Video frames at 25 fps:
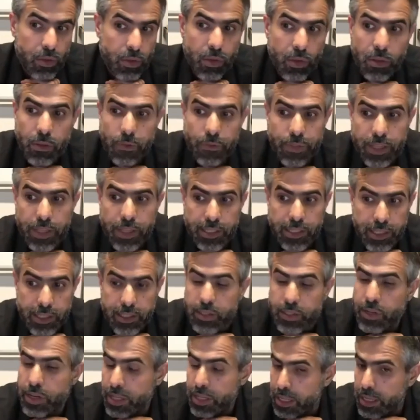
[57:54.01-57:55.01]
All of this
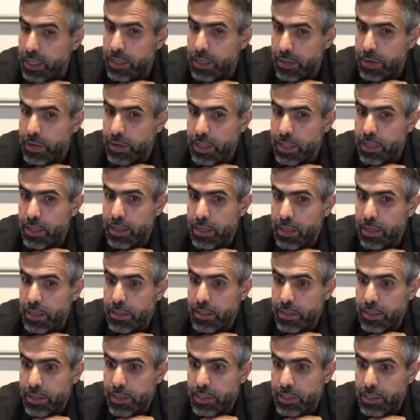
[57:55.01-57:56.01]
is really, really
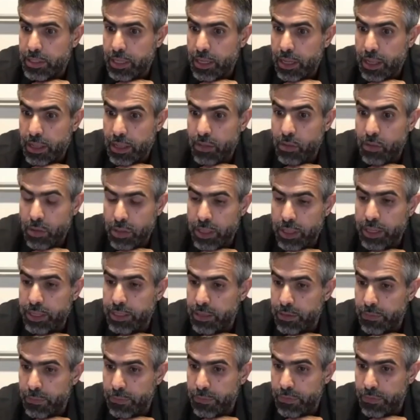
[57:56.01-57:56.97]
interesting. And collective,